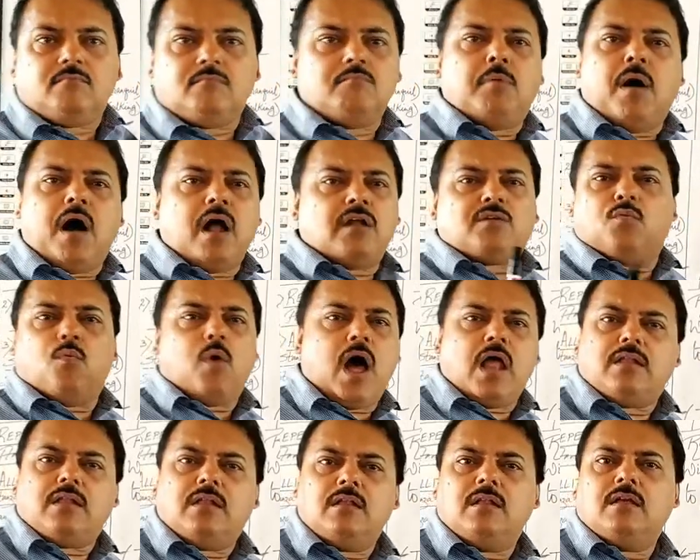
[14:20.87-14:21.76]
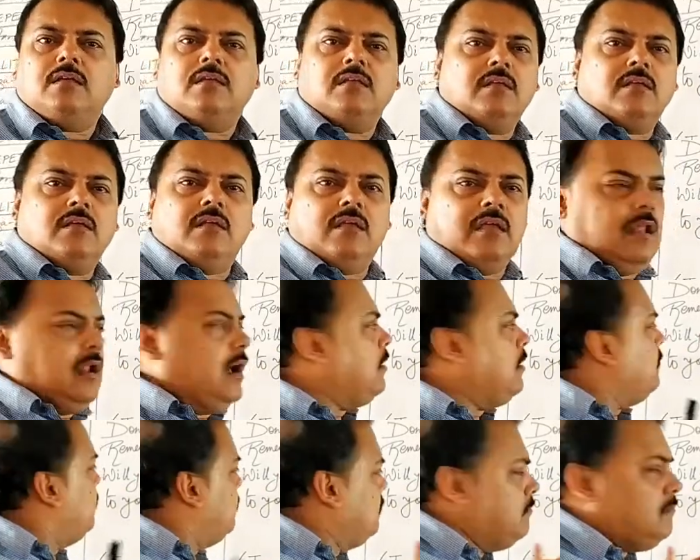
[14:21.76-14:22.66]
part
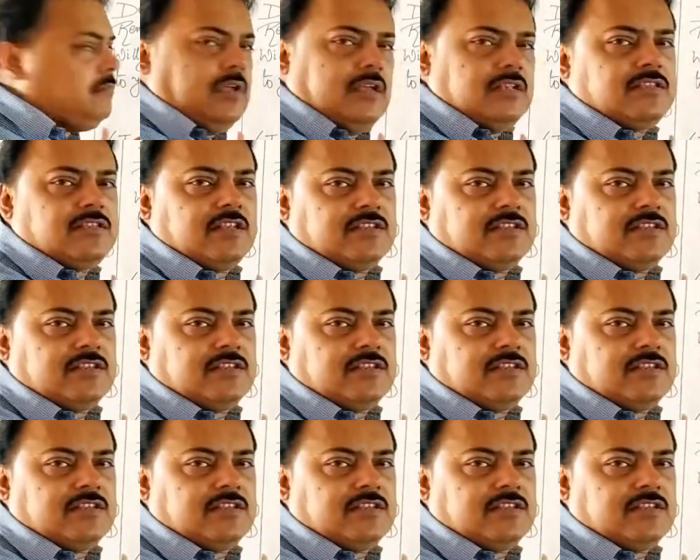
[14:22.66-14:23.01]
1, it's the